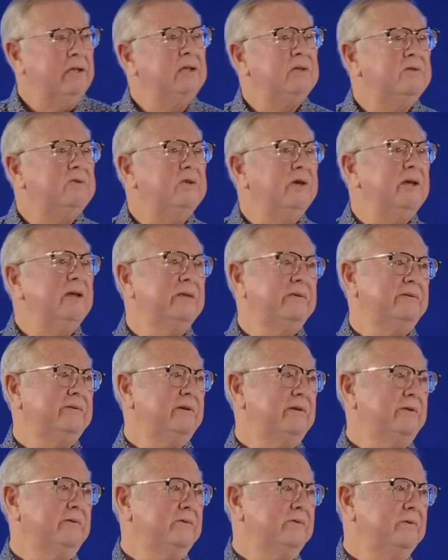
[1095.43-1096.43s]
in
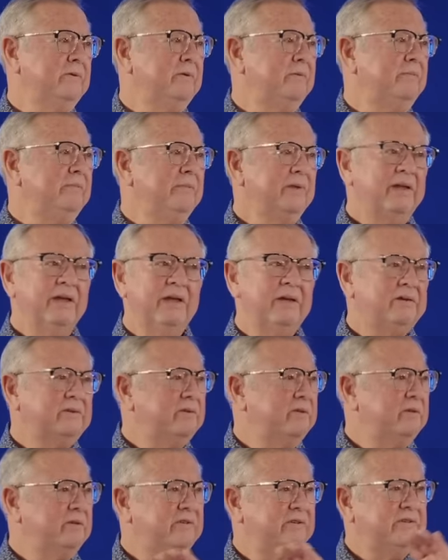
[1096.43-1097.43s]
Genesis.
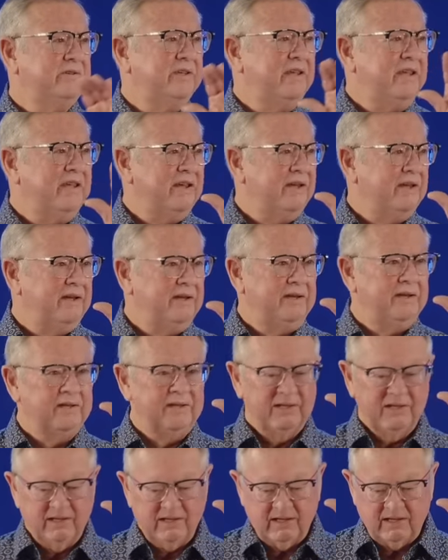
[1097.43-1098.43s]
He's the seed
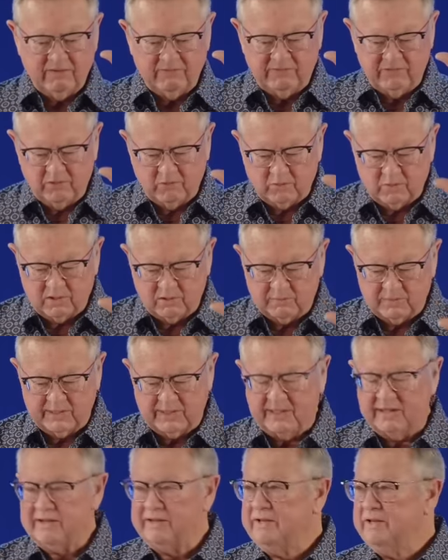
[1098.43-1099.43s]
of the
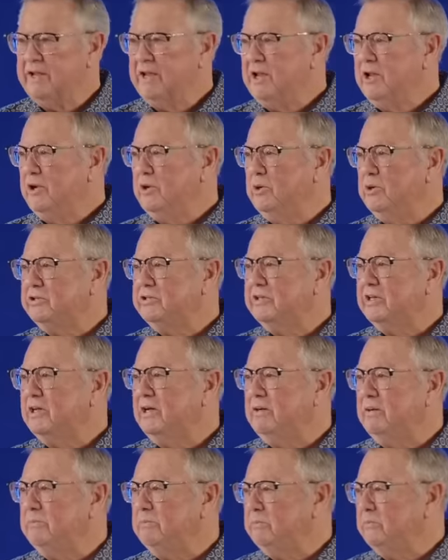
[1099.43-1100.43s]
woman who has
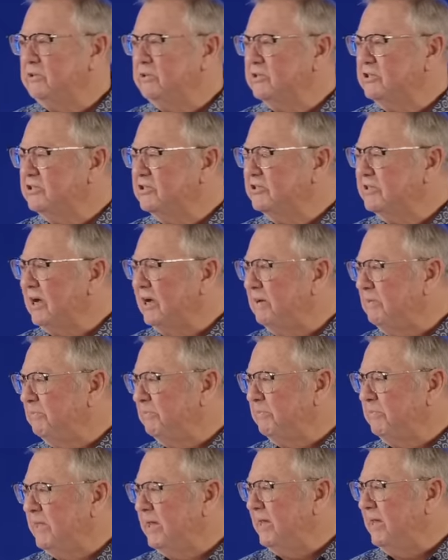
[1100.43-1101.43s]
come to
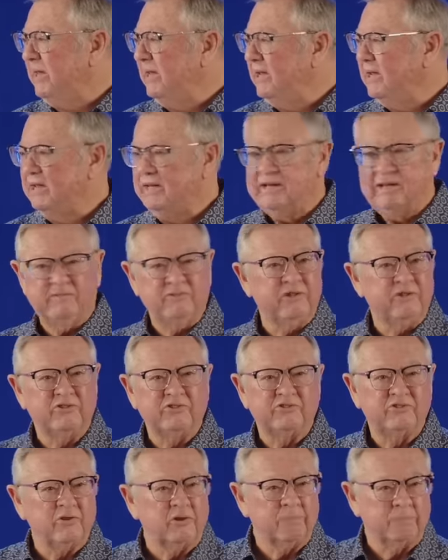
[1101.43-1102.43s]
stomp the head of the
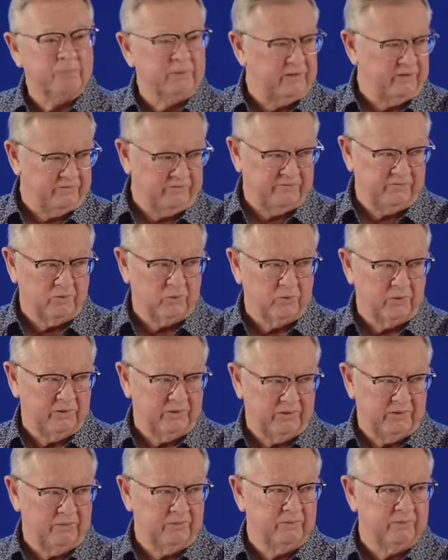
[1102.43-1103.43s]
serpent for
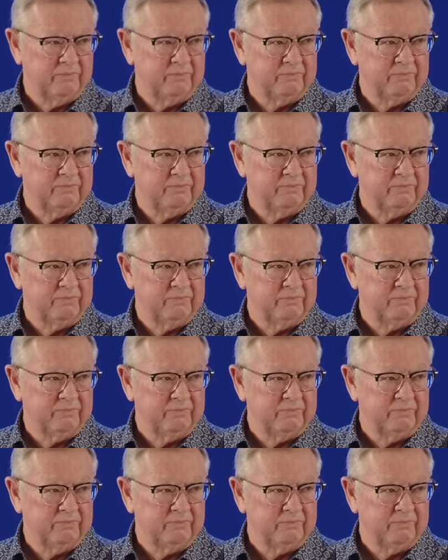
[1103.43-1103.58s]
you.